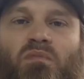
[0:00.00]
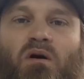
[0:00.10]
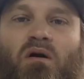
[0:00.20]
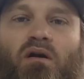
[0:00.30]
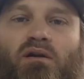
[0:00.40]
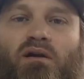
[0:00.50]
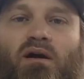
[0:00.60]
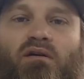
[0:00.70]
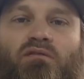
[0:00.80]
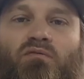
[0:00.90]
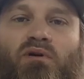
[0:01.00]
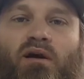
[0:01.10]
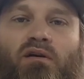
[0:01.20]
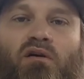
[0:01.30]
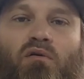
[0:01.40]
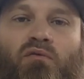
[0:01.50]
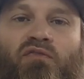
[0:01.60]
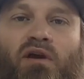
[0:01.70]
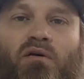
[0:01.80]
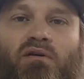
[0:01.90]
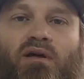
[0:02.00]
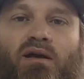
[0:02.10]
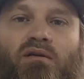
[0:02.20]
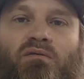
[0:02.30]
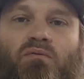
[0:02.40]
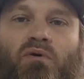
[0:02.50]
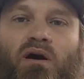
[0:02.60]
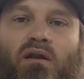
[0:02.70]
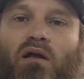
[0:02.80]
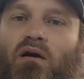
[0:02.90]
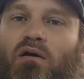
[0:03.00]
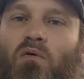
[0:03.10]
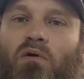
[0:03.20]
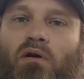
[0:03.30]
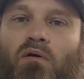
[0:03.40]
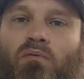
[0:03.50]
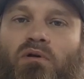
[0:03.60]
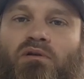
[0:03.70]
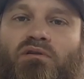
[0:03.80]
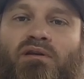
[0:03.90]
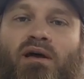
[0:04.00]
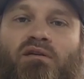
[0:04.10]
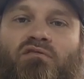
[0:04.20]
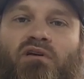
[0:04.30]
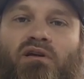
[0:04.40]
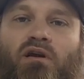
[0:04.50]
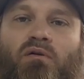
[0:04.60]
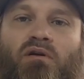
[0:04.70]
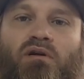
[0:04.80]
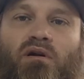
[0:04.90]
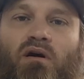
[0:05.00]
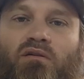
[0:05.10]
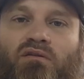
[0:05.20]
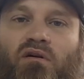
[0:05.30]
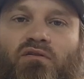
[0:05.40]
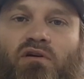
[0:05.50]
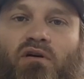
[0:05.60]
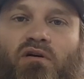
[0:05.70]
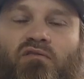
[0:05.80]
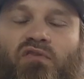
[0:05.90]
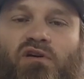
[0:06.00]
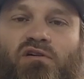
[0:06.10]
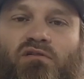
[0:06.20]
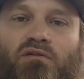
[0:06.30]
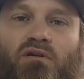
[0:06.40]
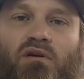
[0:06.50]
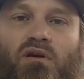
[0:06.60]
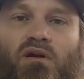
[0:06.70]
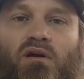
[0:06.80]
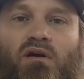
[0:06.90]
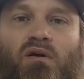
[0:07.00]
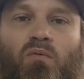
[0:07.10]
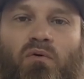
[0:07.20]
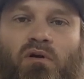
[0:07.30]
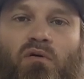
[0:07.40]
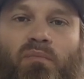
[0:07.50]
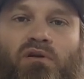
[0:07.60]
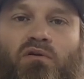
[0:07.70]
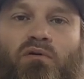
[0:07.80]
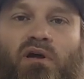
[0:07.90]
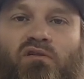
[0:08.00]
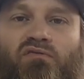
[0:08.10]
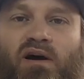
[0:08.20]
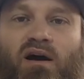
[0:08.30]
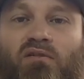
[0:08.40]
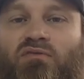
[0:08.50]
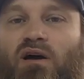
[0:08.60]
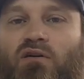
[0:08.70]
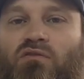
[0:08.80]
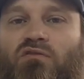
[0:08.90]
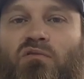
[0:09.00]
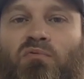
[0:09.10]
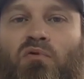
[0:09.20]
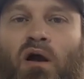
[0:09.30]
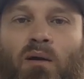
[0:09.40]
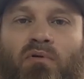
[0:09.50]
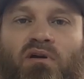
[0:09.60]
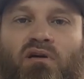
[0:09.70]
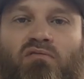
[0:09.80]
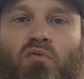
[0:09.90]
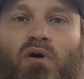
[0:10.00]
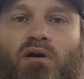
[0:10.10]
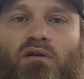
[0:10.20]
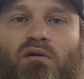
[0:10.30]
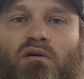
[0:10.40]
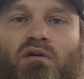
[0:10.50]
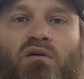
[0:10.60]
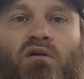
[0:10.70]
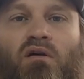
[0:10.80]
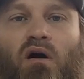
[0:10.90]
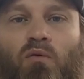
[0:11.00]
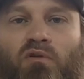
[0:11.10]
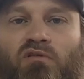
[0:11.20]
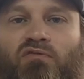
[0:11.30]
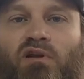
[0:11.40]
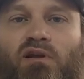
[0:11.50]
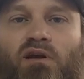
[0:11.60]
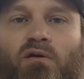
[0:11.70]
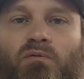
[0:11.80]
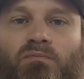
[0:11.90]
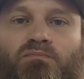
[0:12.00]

Alright guys, we got a good one for y'all today. We got a lot going on in today's video here at God's Country Hunting and Fishing. We're going to be doing a 5,000 subscriber giveaway on this video.